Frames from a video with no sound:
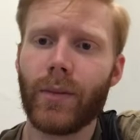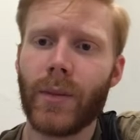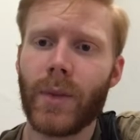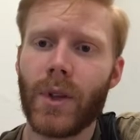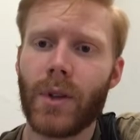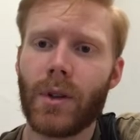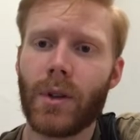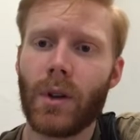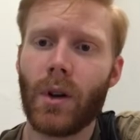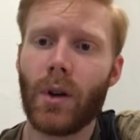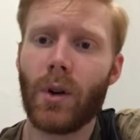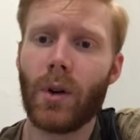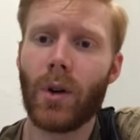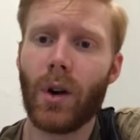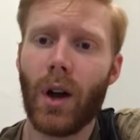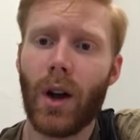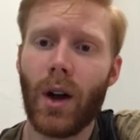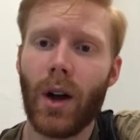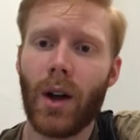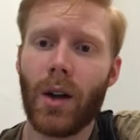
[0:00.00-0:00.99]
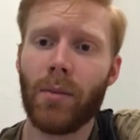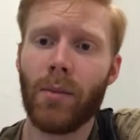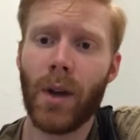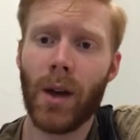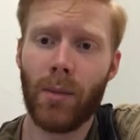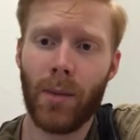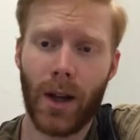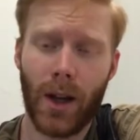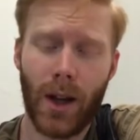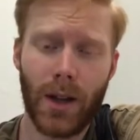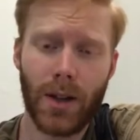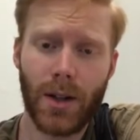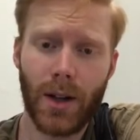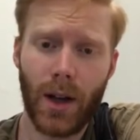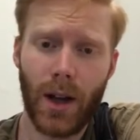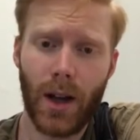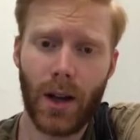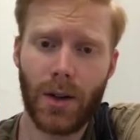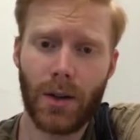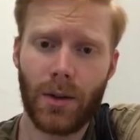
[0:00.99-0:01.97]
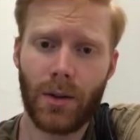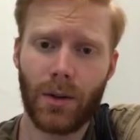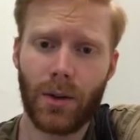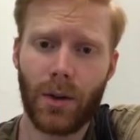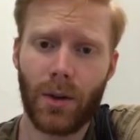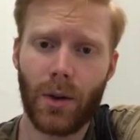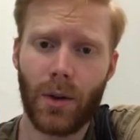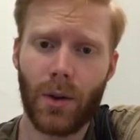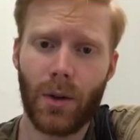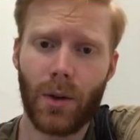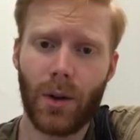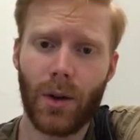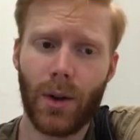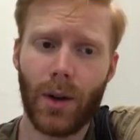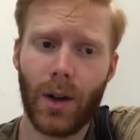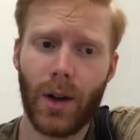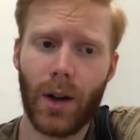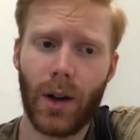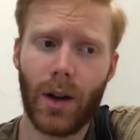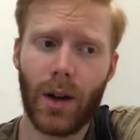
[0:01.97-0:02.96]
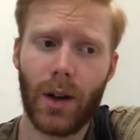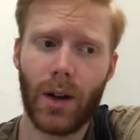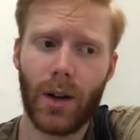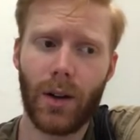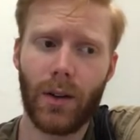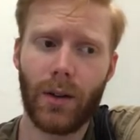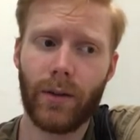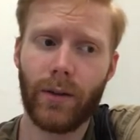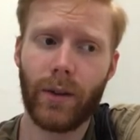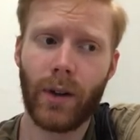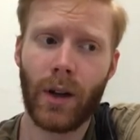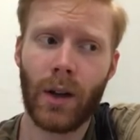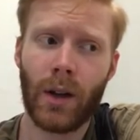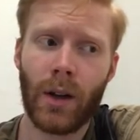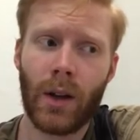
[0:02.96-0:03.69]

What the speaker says: So I met my educational goal of